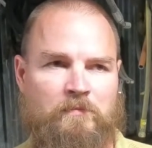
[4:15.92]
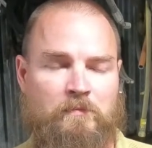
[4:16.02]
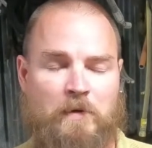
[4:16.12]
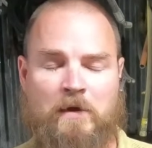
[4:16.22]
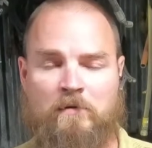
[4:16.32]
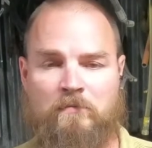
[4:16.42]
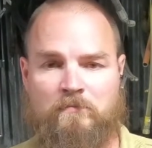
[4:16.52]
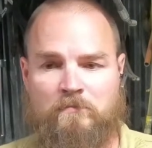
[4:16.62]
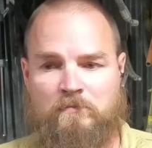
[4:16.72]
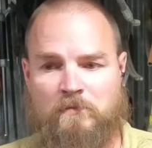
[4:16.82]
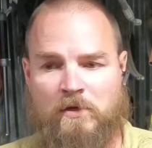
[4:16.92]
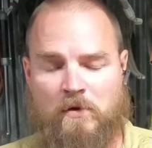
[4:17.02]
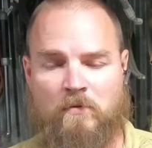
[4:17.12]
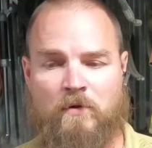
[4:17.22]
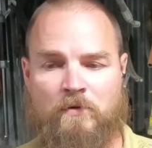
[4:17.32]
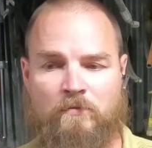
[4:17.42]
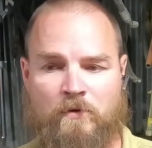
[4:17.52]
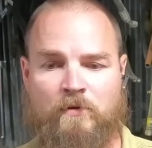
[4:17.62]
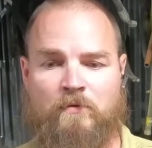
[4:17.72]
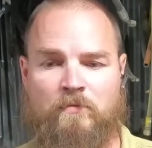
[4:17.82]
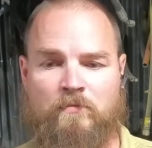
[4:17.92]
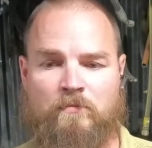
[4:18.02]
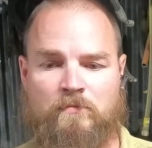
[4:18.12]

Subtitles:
about the only real